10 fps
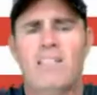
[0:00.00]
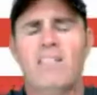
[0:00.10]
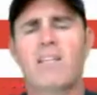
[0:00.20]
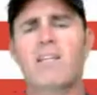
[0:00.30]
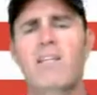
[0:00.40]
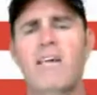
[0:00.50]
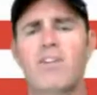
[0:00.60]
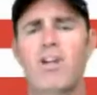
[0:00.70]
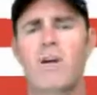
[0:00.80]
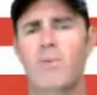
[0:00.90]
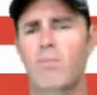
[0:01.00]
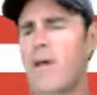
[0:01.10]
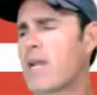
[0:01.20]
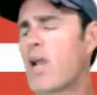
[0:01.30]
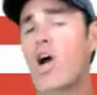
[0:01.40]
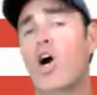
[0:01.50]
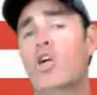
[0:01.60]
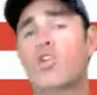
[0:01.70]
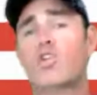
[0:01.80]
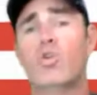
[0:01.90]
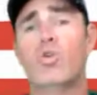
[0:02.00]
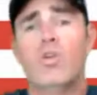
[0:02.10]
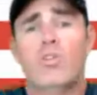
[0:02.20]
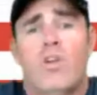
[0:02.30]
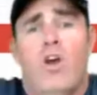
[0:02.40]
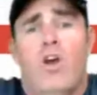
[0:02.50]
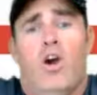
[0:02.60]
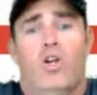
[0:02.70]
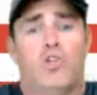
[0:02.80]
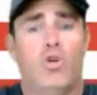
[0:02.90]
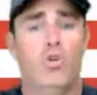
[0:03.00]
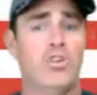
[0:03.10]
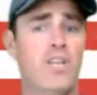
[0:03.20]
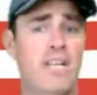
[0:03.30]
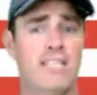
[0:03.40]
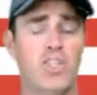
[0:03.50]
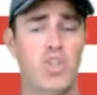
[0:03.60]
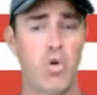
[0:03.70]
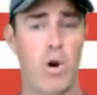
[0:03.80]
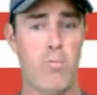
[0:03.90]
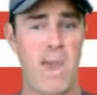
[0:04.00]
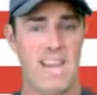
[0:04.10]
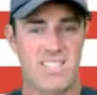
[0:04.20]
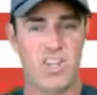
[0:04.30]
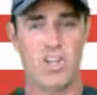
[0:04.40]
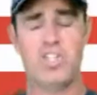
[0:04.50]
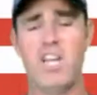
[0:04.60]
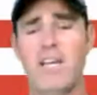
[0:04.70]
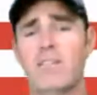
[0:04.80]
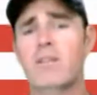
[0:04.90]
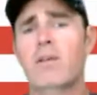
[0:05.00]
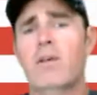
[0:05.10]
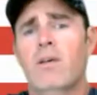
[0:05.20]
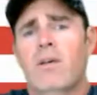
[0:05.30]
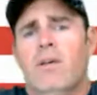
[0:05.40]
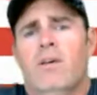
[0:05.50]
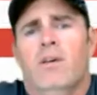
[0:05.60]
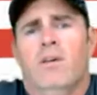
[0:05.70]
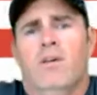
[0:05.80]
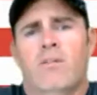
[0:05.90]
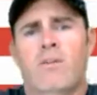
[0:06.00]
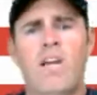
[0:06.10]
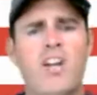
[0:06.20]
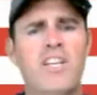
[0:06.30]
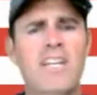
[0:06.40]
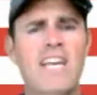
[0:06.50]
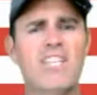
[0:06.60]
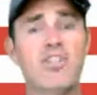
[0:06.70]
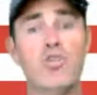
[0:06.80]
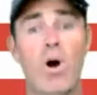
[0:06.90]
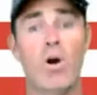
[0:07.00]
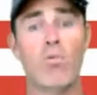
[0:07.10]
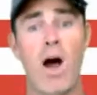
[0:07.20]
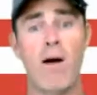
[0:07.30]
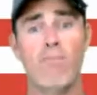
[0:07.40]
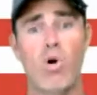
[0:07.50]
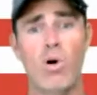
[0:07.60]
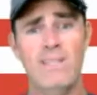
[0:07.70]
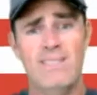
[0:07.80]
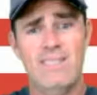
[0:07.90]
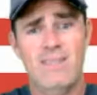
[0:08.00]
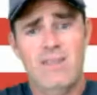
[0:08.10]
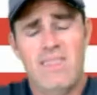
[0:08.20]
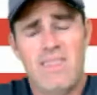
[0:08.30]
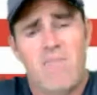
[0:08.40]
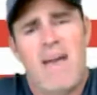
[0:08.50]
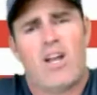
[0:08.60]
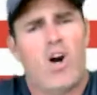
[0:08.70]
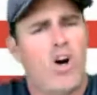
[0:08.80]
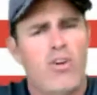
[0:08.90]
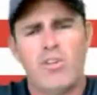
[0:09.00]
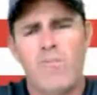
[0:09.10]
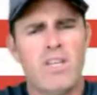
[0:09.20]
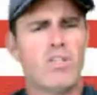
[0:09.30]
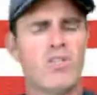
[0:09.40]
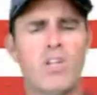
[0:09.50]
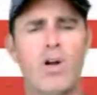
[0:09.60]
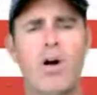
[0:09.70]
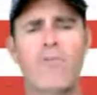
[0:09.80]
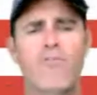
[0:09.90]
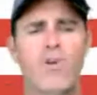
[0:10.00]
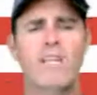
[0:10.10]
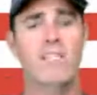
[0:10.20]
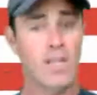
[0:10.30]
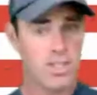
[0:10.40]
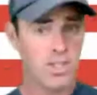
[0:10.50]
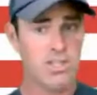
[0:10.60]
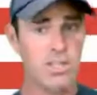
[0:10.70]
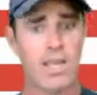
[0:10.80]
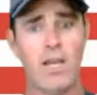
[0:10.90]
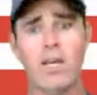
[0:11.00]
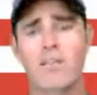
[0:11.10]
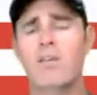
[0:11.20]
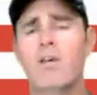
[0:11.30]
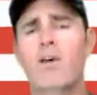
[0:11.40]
It's going to connect our upper back, our shoulders connected to our pecs, our chest. Got a connection to our rhomboids in the back. All those muscles, they're all friends, just like us.